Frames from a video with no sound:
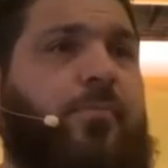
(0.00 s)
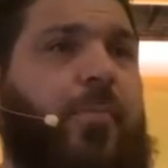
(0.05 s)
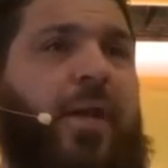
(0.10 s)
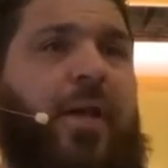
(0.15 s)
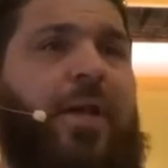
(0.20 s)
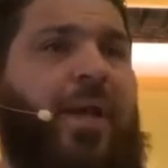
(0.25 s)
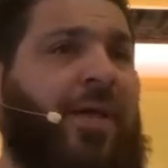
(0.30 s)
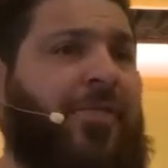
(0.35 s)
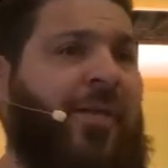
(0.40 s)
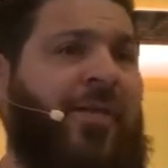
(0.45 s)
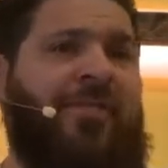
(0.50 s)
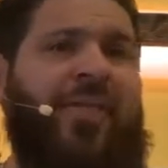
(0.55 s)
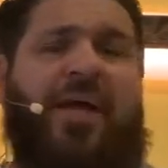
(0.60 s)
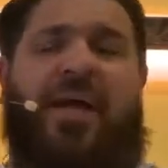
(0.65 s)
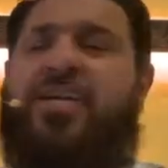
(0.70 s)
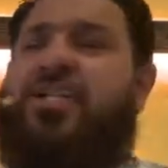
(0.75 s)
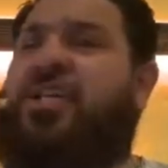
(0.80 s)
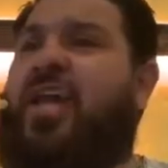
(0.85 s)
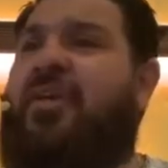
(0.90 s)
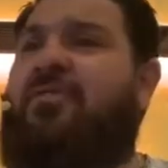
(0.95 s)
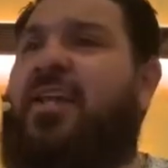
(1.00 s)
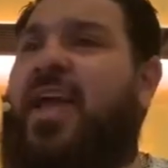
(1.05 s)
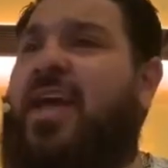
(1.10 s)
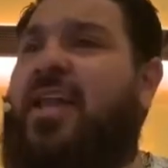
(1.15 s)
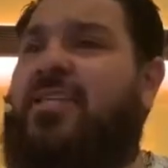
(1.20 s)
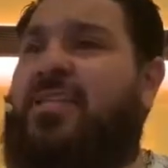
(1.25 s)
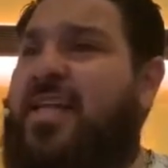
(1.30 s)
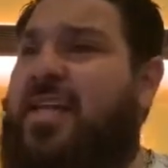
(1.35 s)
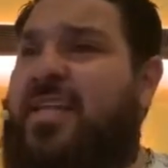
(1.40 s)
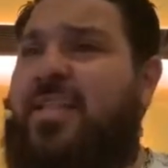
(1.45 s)
Not that, that a shaved head
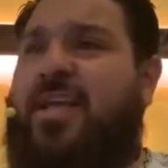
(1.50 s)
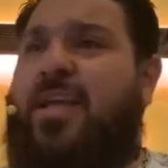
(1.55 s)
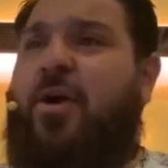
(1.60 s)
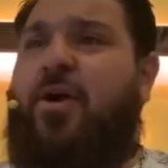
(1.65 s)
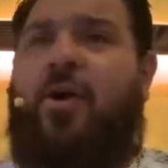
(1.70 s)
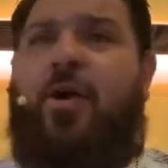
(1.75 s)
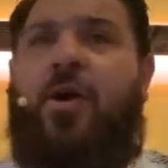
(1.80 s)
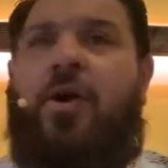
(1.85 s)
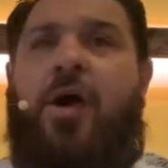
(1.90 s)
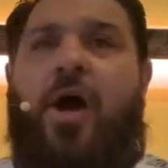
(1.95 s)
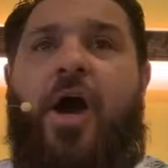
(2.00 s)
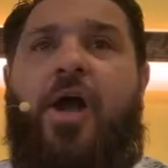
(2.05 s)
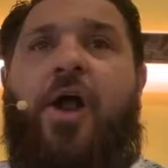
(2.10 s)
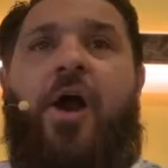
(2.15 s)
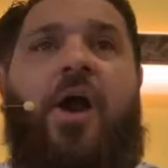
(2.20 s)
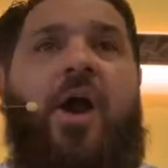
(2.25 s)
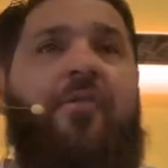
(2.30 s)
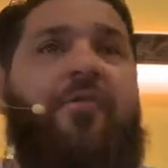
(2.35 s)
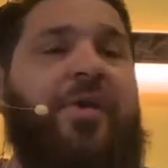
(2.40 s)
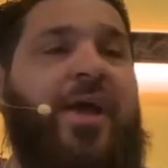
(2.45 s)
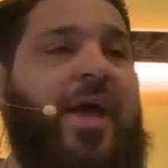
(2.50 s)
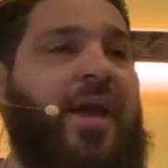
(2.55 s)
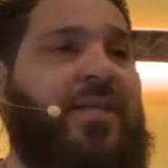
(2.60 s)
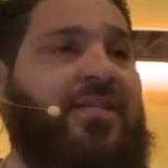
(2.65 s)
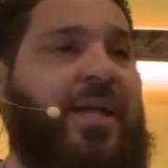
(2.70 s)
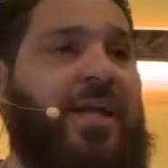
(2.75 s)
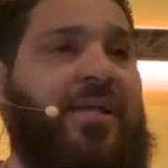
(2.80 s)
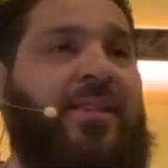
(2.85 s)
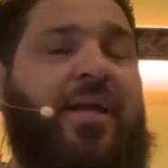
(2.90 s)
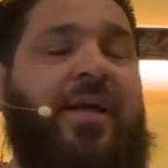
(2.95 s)
is anything or an uncovered head is
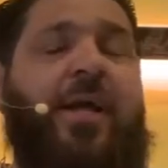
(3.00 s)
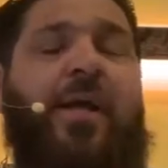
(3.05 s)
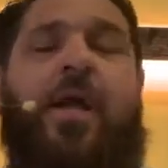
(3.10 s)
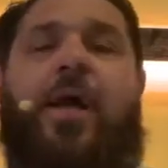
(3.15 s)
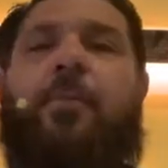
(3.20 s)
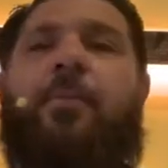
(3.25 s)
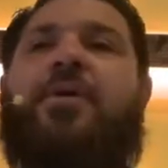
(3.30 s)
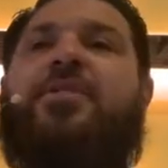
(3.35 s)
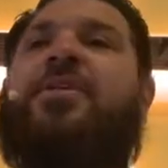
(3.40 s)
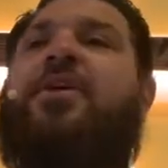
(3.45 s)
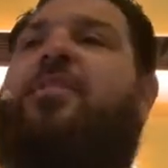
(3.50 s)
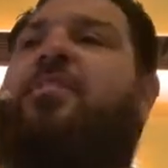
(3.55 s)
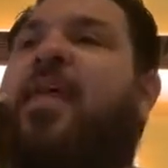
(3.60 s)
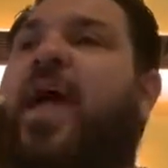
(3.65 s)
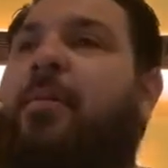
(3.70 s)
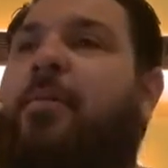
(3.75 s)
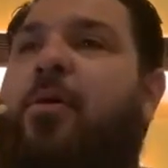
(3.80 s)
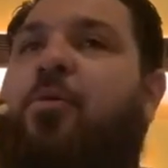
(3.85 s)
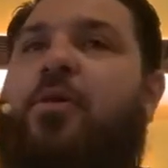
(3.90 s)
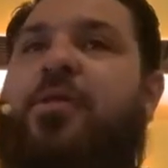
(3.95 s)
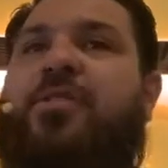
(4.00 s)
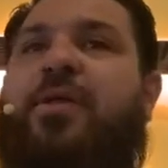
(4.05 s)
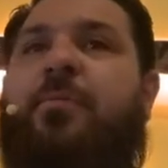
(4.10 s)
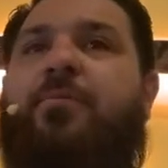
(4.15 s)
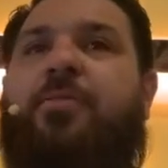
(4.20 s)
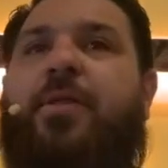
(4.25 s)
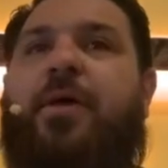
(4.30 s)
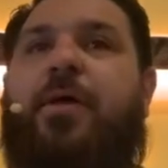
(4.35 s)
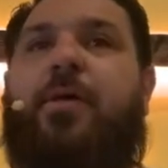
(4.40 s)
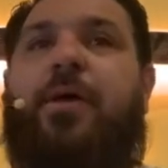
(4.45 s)
anything, but to them it was
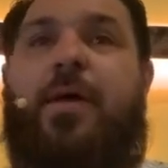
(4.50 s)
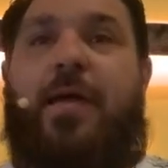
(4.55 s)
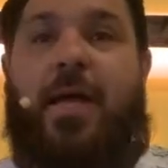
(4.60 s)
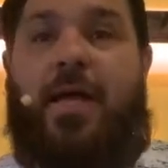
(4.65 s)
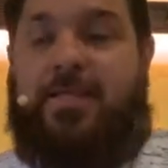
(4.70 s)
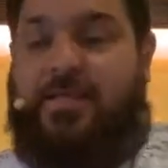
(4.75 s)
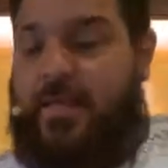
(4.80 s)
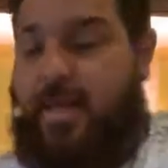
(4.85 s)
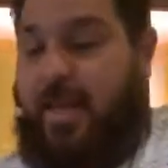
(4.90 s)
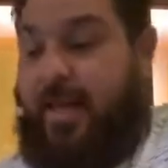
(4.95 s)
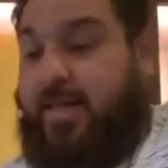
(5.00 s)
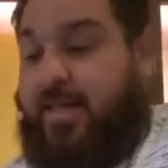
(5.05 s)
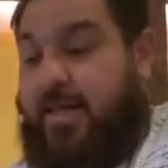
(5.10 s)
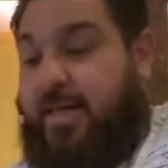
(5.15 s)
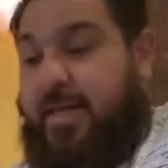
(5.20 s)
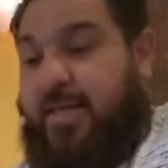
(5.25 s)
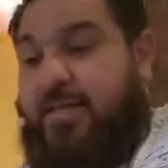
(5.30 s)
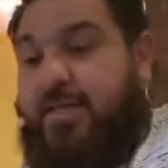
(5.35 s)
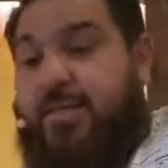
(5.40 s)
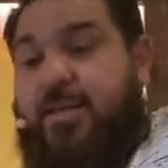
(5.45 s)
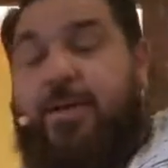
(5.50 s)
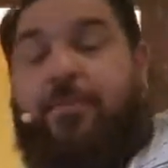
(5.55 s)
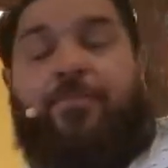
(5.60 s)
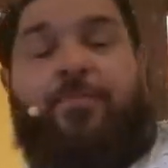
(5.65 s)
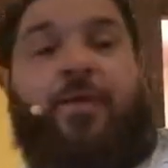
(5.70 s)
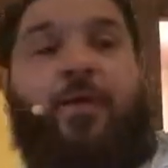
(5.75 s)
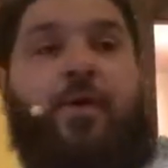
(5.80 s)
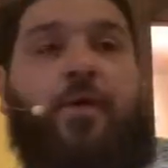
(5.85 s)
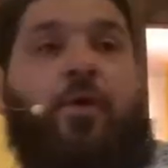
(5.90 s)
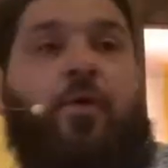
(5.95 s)
something. It's like this
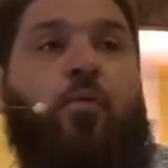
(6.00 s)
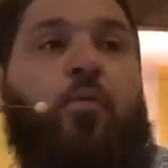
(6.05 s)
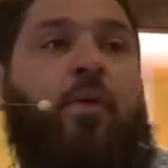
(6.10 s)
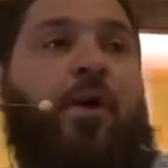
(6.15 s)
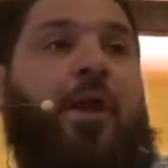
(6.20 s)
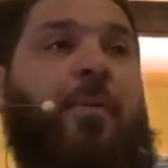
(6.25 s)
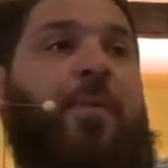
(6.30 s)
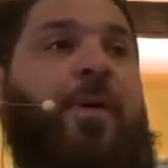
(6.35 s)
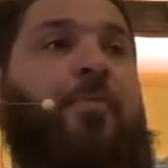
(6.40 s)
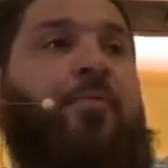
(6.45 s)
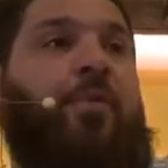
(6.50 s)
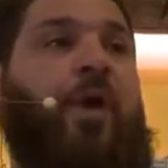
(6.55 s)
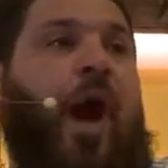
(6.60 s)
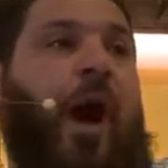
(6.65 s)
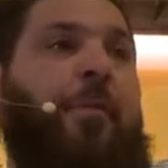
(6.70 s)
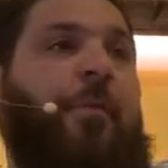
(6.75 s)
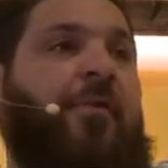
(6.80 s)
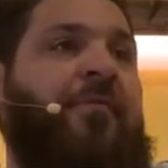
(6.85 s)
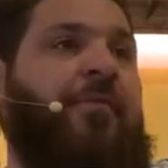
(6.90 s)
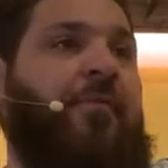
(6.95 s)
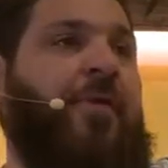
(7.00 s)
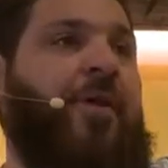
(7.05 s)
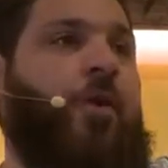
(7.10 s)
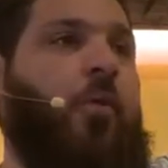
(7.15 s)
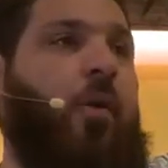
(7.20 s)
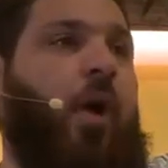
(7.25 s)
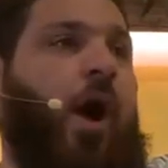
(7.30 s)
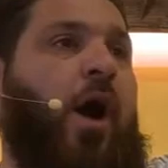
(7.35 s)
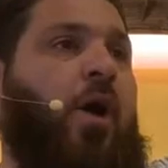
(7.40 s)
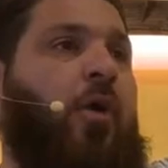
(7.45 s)
Would it be proper for me to
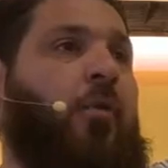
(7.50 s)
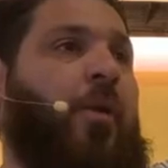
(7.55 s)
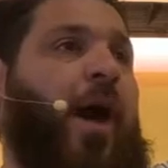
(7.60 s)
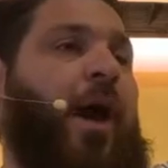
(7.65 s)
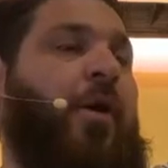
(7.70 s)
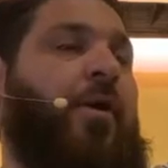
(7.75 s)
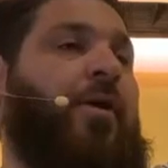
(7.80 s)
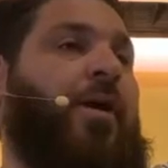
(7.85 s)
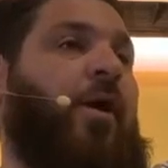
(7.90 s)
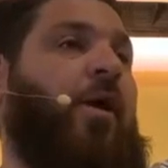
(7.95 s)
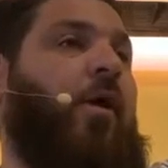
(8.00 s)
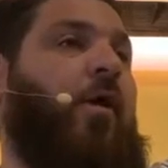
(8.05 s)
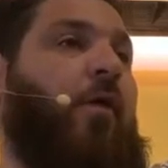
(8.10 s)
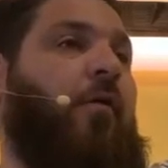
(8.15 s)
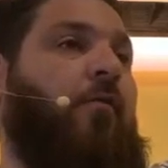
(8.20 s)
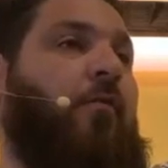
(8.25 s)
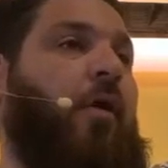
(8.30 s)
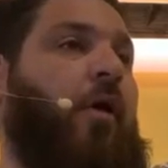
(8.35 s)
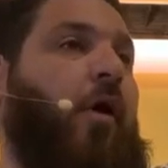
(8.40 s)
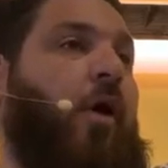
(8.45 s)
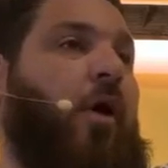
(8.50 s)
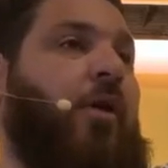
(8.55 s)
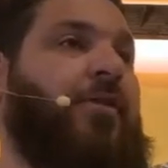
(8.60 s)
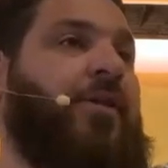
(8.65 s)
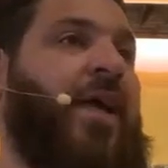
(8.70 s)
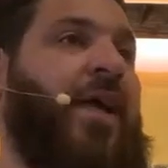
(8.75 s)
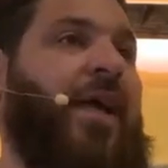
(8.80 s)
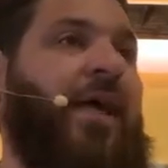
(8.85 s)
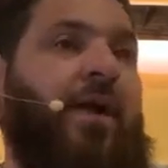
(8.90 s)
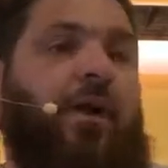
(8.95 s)
walk around all
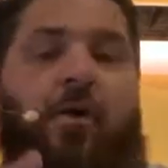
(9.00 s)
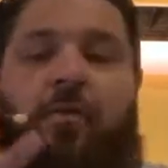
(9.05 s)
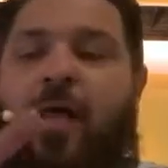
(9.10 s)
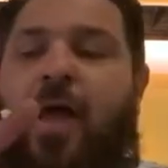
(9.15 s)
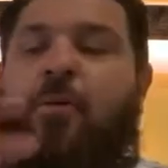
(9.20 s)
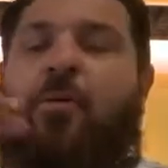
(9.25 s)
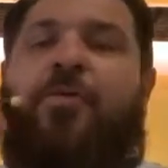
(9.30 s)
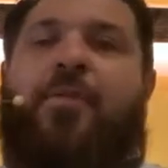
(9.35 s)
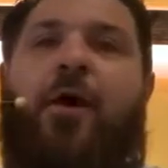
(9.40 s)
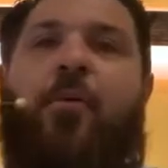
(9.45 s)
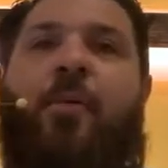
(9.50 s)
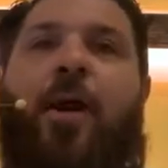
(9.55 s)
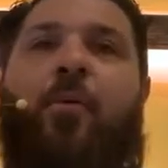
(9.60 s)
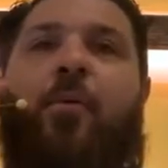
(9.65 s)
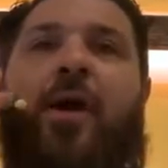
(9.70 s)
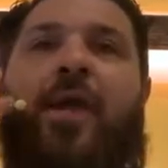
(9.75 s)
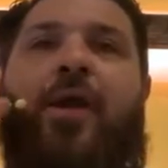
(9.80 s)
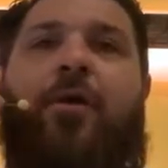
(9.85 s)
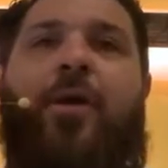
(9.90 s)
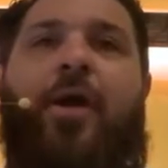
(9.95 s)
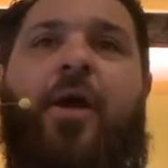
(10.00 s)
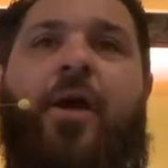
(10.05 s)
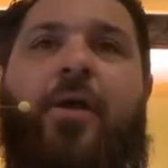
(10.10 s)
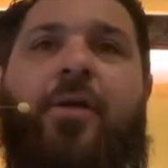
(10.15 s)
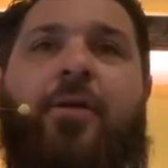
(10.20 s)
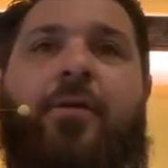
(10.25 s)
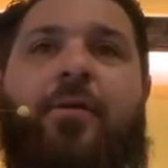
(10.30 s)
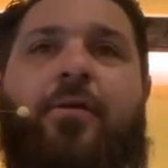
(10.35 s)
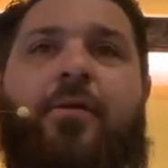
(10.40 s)
day and all night without my wedding ring on?